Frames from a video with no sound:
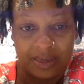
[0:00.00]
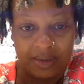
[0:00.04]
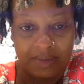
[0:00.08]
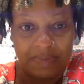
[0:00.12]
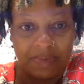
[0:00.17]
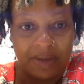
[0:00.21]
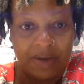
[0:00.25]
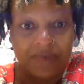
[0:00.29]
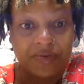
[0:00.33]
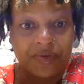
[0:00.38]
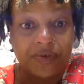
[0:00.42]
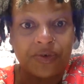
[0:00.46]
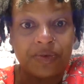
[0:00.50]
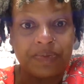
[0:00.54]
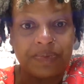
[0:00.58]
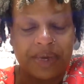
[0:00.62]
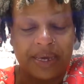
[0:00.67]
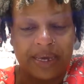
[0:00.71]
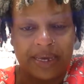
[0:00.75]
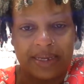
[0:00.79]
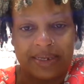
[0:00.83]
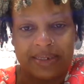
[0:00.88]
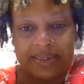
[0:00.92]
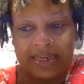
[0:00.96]
my
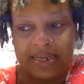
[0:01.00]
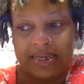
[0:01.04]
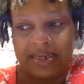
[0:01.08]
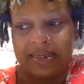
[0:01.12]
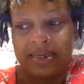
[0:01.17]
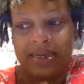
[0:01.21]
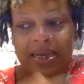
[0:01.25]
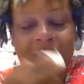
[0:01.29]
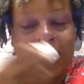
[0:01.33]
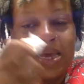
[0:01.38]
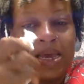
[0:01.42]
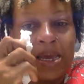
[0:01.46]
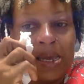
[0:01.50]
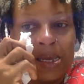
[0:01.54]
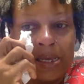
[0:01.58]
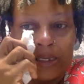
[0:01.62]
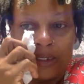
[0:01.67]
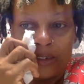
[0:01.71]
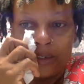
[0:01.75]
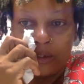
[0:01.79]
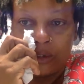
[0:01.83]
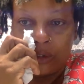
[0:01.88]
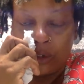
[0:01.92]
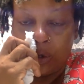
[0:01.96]
roommate.
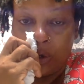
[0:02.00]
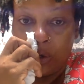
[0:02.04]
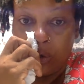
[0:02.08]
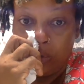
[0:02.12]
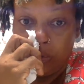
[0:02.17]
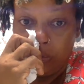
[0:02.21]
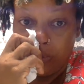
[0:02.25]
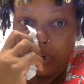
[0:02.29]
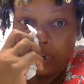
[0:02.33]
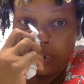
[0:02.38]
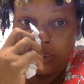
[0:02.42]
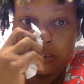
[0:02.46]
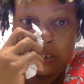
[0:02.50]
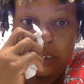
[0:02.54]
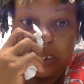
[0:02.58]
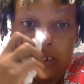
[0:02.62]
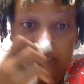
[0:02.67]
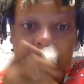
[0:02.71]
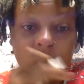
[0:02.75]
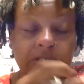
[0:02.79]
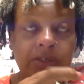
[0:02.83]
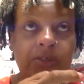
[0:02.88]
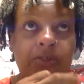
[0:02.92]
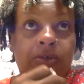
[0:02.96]
So when I
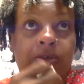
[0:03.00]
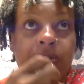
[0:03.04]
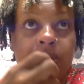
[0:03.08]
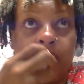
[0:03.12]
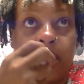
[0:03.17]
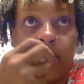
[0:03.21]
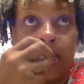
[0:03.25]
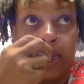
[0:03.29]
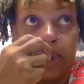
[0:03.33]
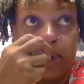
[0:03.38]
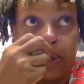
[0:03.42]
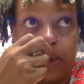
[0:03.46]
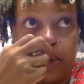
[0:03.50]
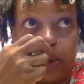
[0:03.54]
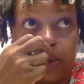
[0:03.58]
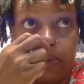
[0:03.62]
tell you that